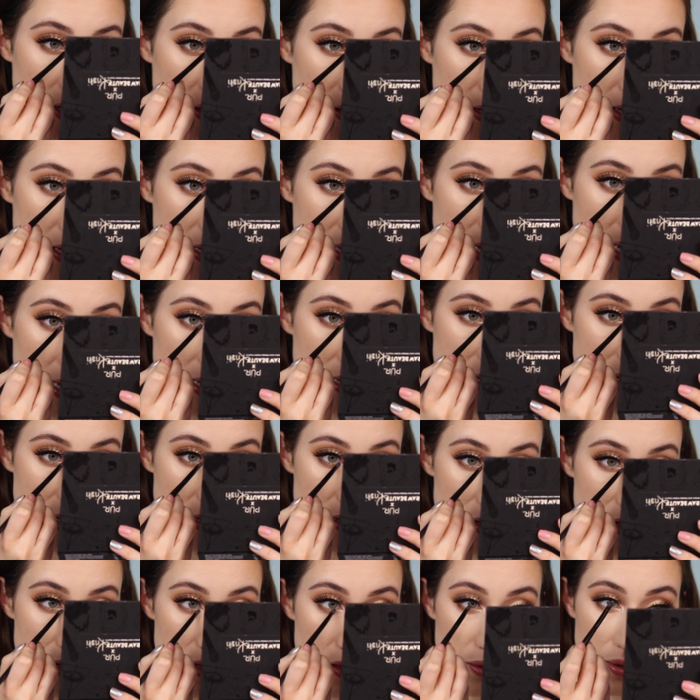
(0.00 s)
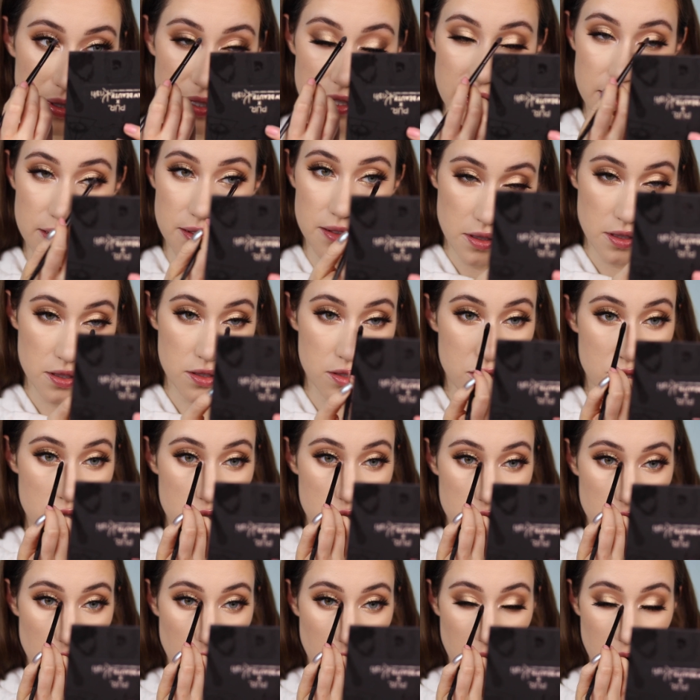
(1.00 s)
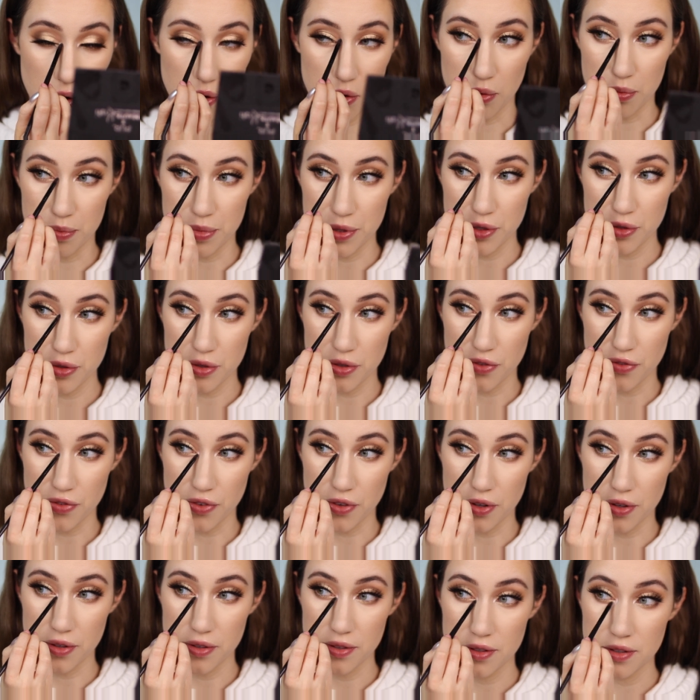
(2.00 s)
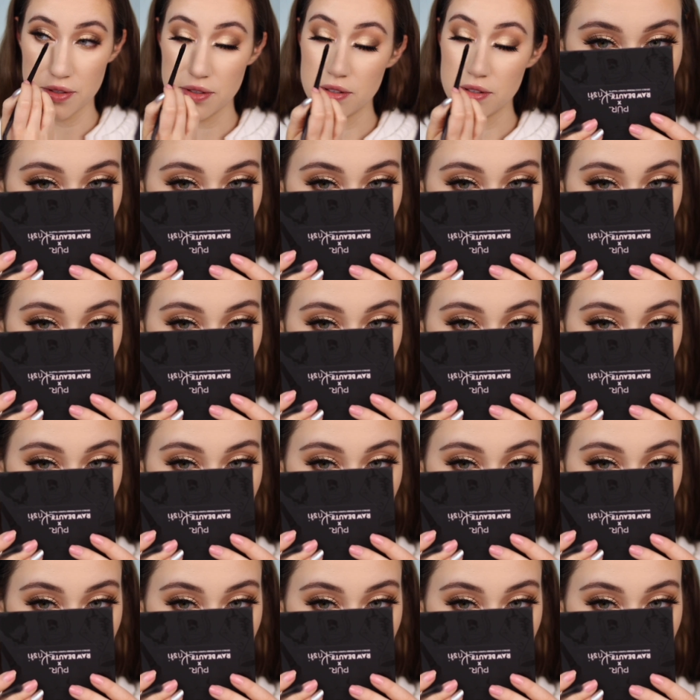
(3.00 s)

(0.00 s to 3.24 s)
iridescence to it. It's so beautiful.